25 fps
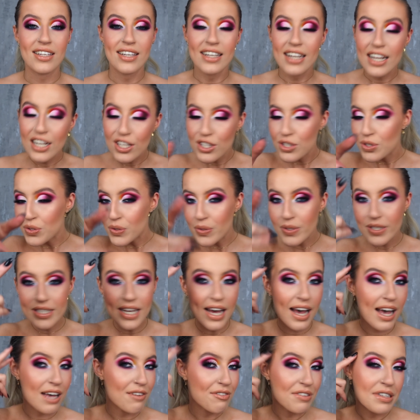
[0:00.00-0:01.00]
let you
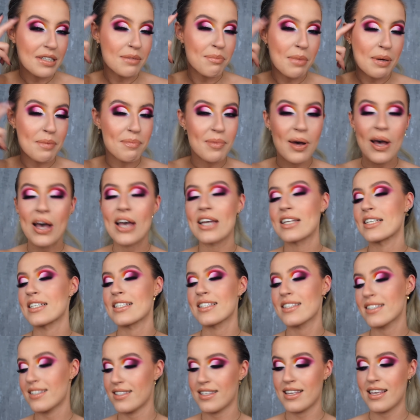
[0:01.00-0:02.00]
dive into my mind
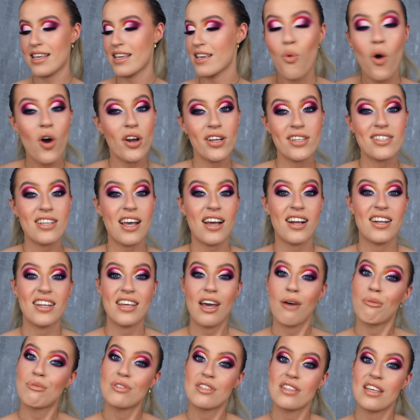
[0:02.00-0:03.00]
and see what exactly
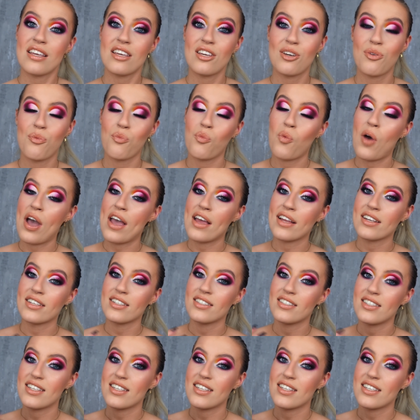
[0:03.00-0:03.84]
I was thinking when